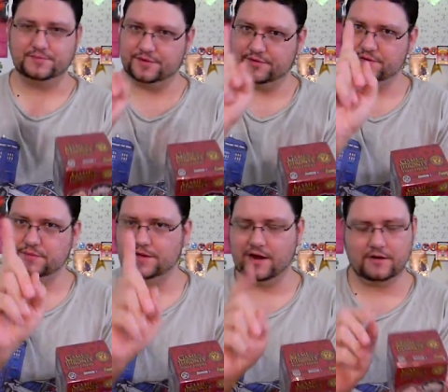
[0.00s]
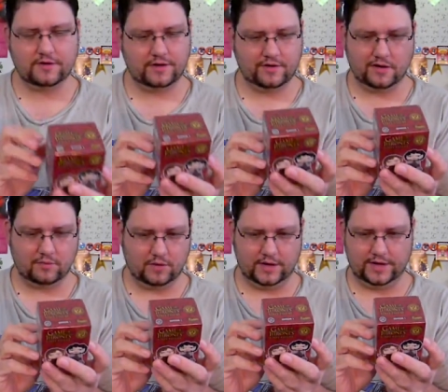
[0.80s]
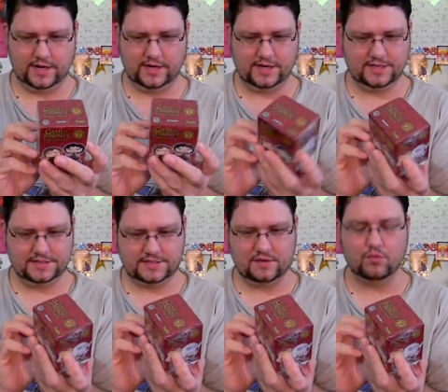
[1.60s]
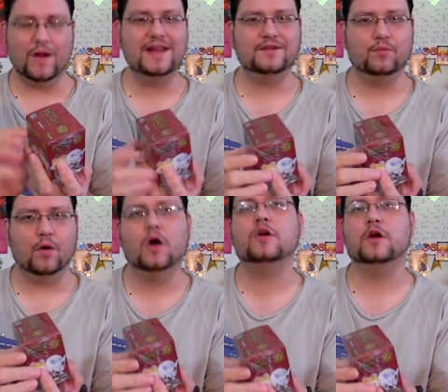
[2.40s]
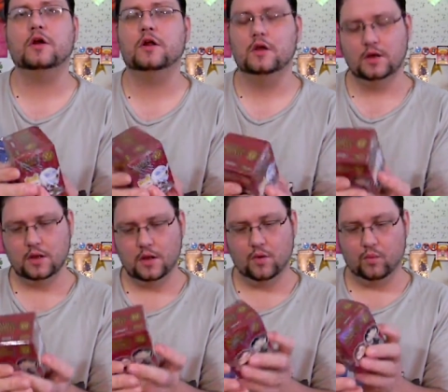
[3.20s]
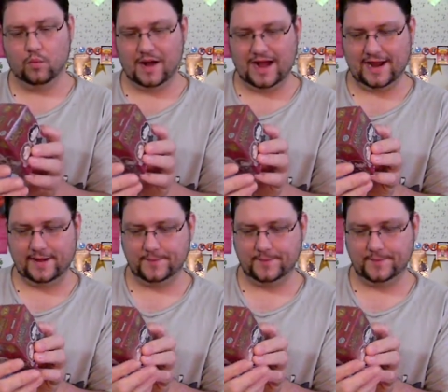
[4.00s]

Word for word: but there is one character on here I want, and it is the White Walker. Why?